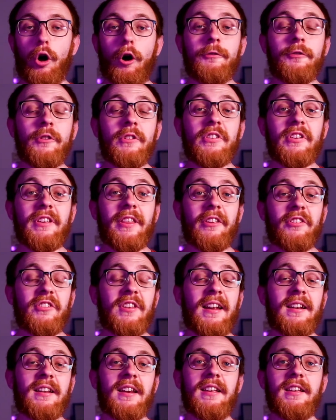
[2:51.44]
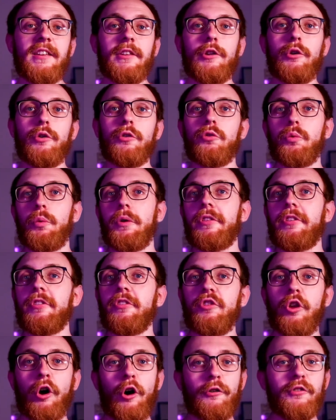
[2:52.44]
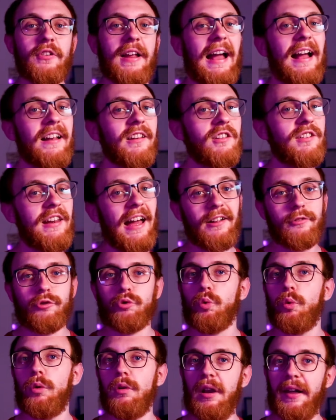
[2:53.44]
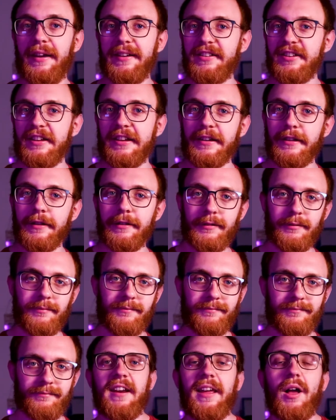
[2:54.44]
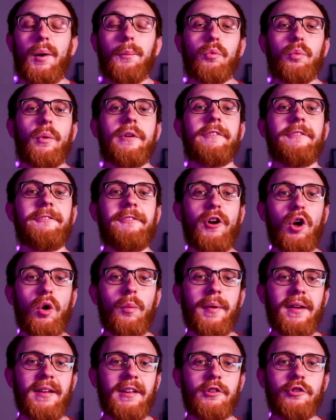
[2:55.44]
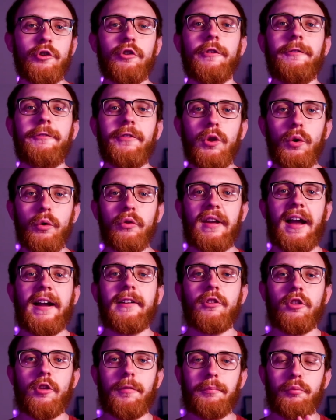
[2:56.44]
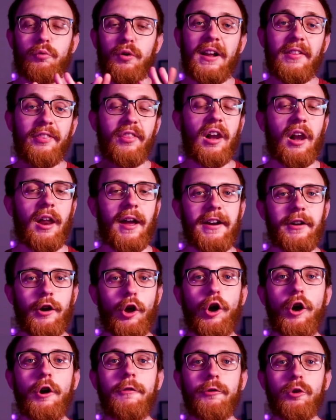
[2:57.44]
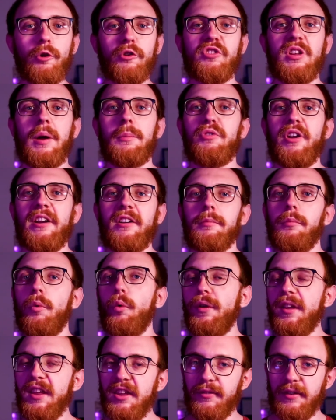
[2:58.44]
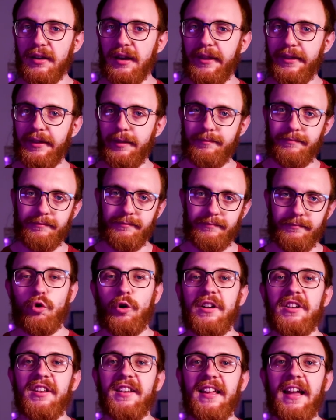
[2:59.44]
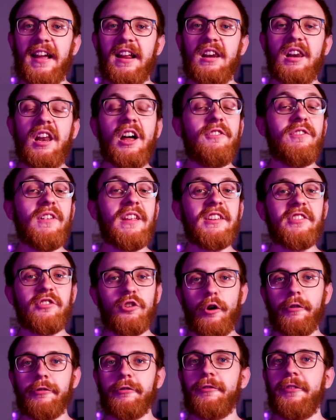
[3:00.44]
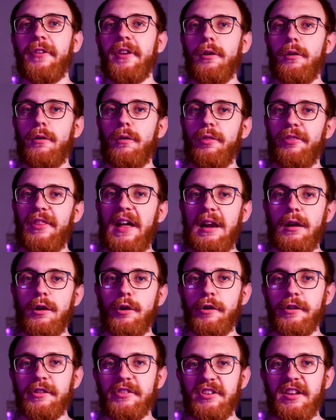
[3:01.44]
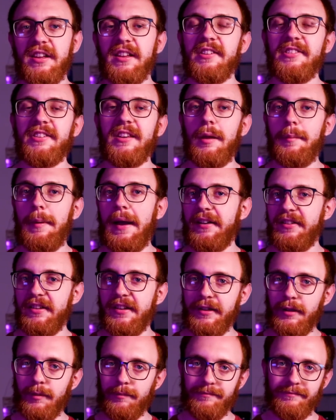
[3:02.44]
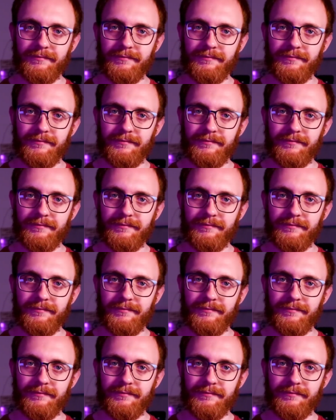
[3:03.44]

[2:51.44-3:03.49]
often see this technique used with soft and natural lighting. It helps when filming to diffuse and spread the light over your subject more evenly, creating a lovely soft feel that looks cinematic.